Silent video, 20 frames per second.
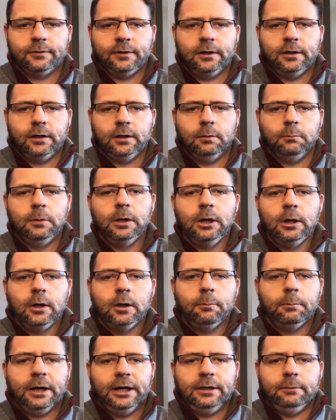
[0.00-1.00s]

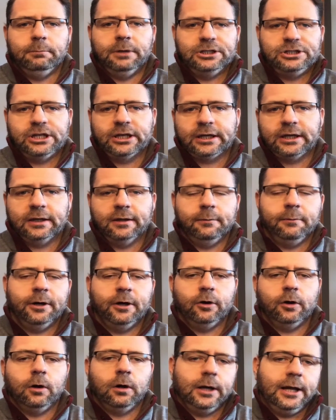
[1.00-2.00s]
by checking them
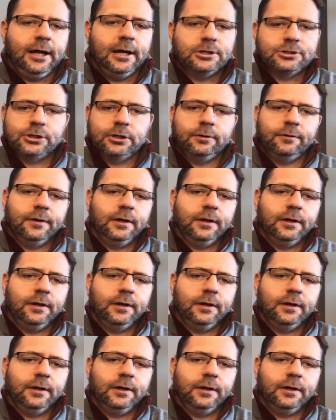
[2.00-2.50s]
out on Azure,